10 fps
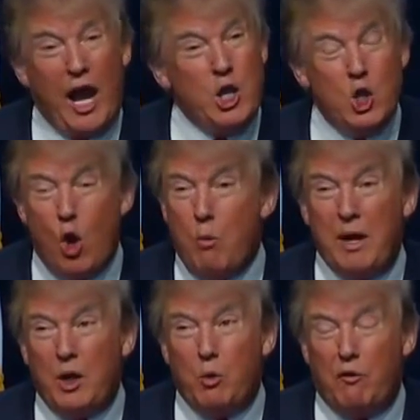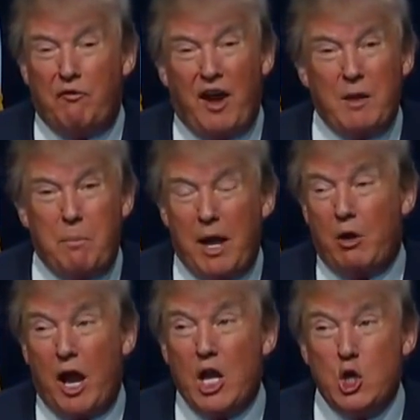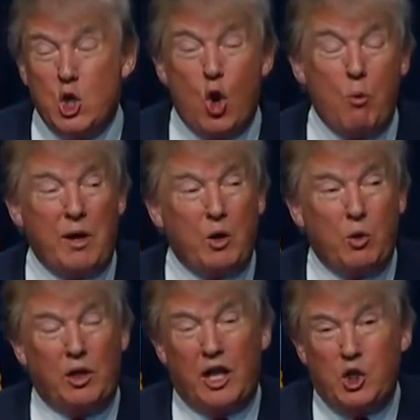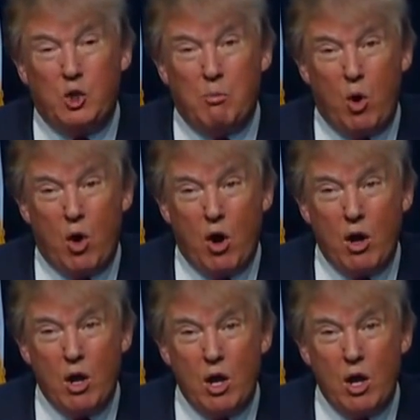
And nobody will fight better and nobody will get you more.